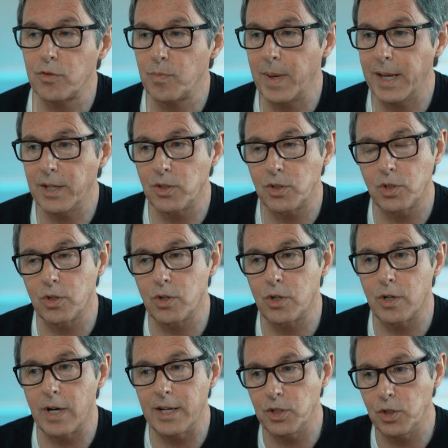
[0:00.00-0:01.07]
of making
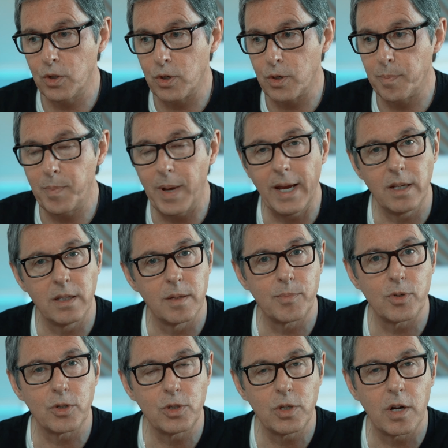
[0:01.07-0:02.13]
sure as you're painting the
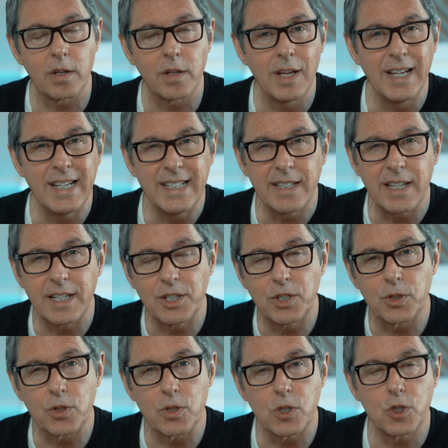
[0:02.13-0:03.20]
brush on that it
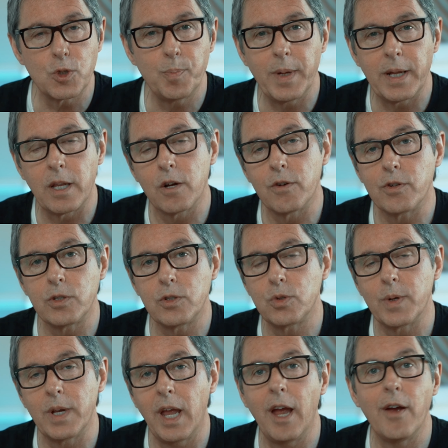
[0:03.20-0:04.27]
doesn't spill over
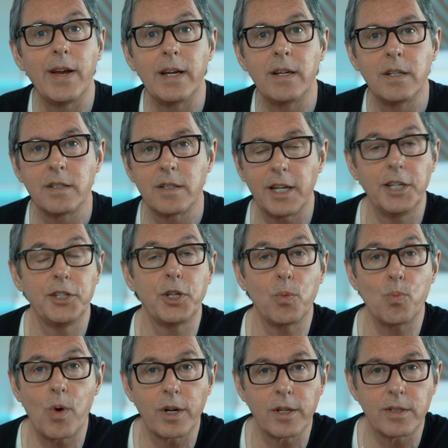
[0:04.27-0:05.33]
to an area that you
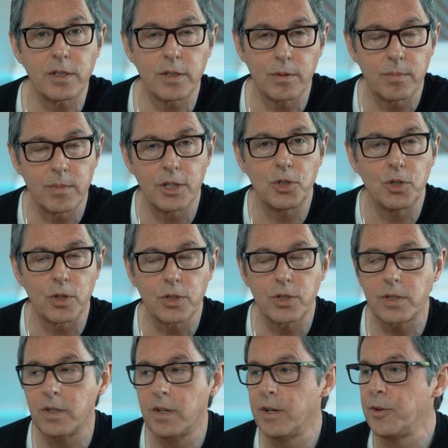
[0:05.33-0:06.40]
don't want it to
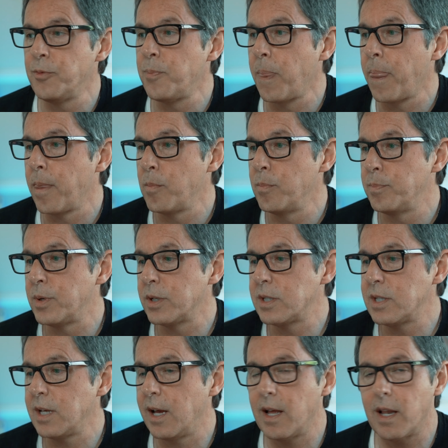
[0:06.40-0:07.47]
adjust. But
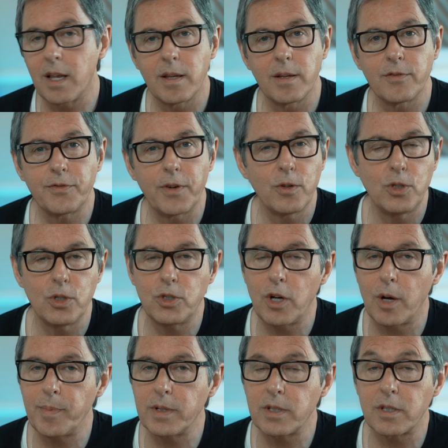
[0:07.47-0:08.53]

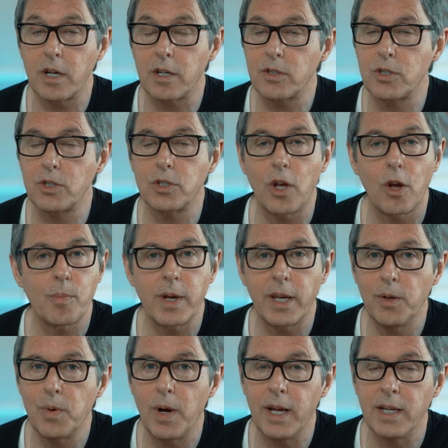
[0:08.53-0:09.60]
Photoshop has got so
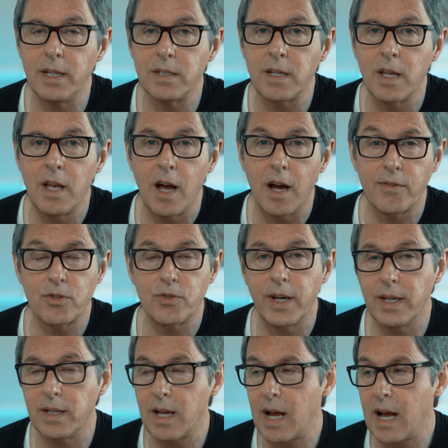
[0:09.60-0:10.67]
many ways of
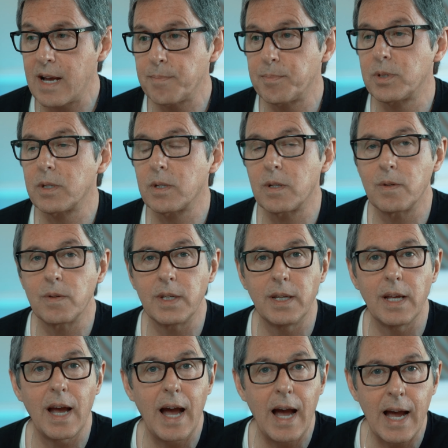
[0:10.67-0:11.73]
creating
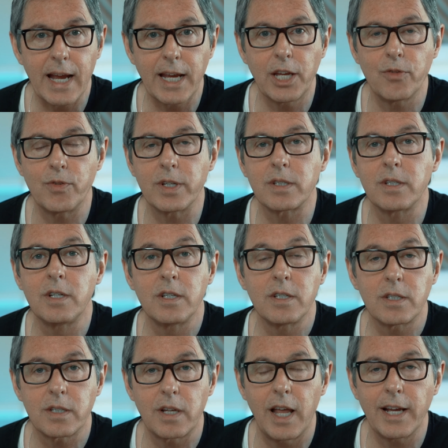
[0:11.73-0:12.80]
absolutely accurate
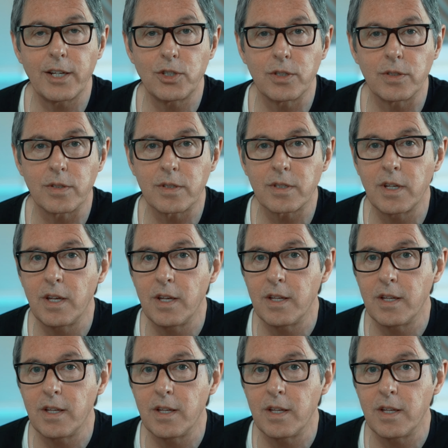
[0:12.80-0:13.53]
selections.